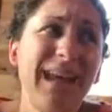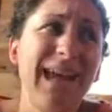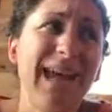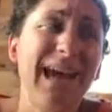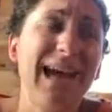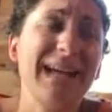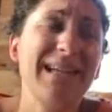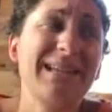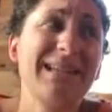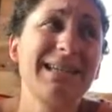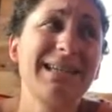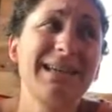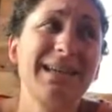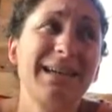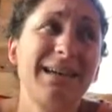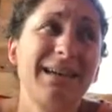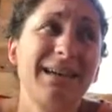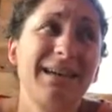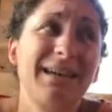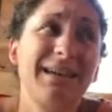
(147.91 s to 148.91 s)
and
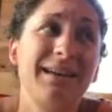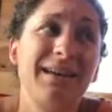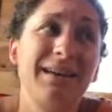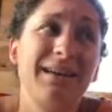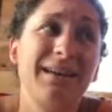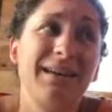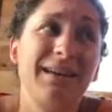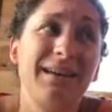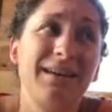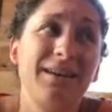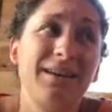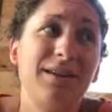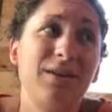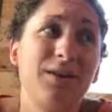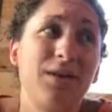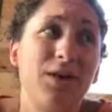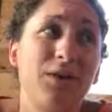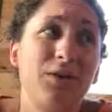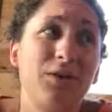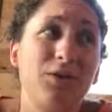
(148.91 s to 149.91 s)

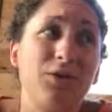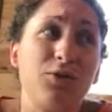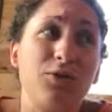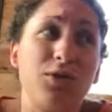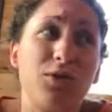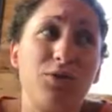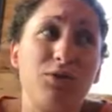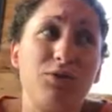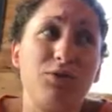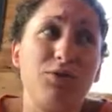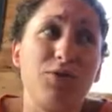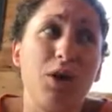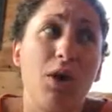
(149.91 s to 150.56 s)
you